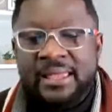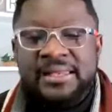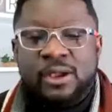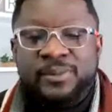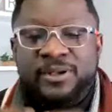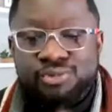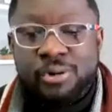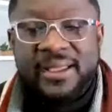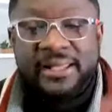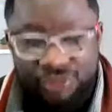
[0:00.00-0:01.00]
There could be
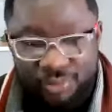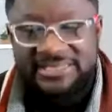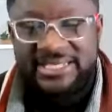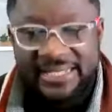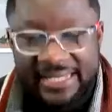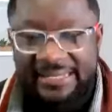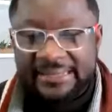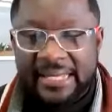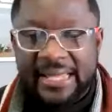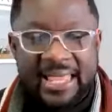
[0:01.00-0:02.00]
trauma, tragedy in
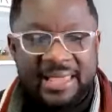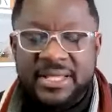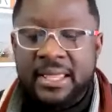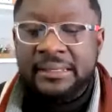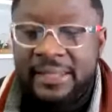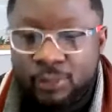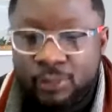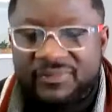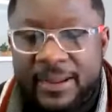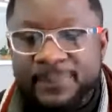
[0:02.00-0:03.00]
their lives. They don't
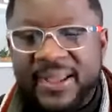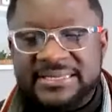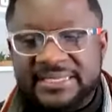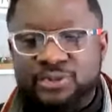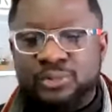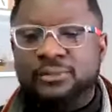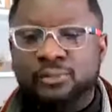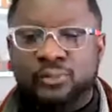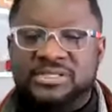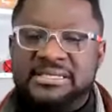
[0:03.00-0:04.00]
have capacity to handle
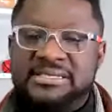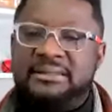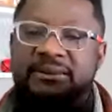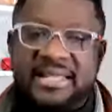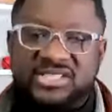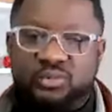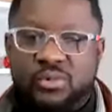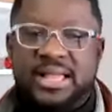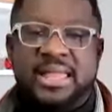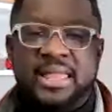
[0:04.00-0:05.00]
those things. And that's
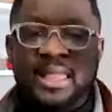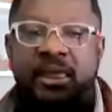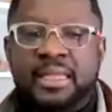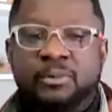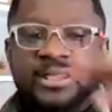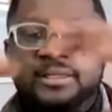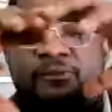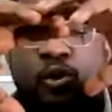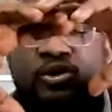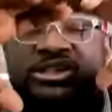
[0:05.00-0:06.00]
why within the
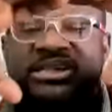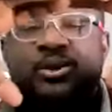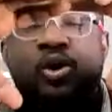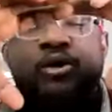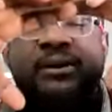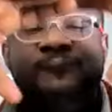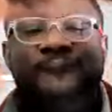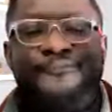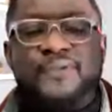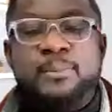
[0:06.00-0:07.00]
goal scoring
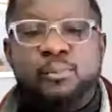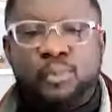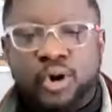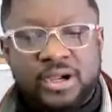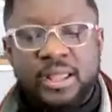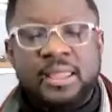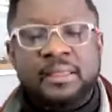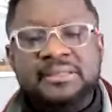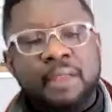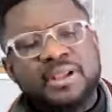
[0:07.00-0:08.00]
framework,
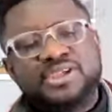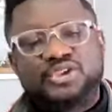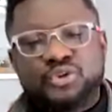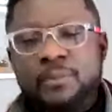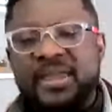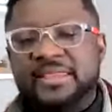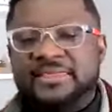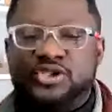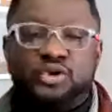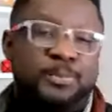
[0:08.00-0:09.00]
there are so many
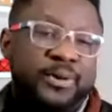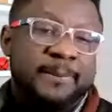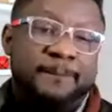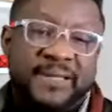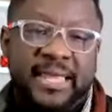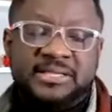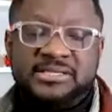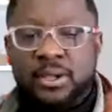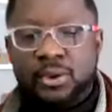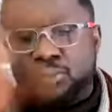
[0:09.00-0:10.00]
things you put in place,
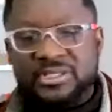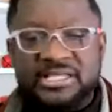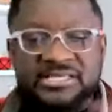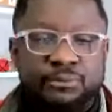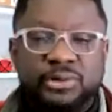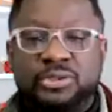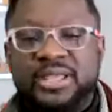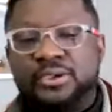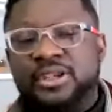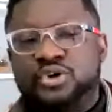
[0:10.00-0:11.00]
routines and rituals
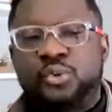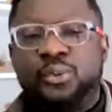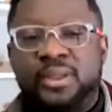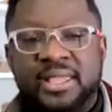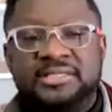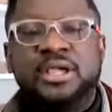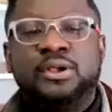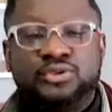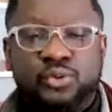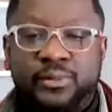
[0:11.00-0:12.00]
that you need to create
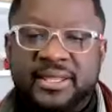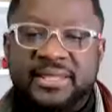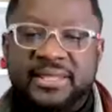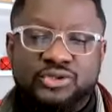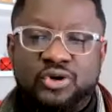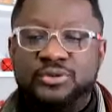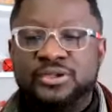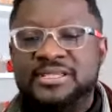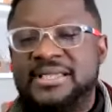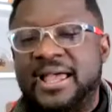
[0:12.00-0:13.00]
the outcome you
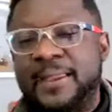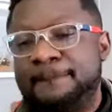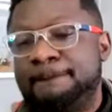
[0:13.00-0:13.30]
desire.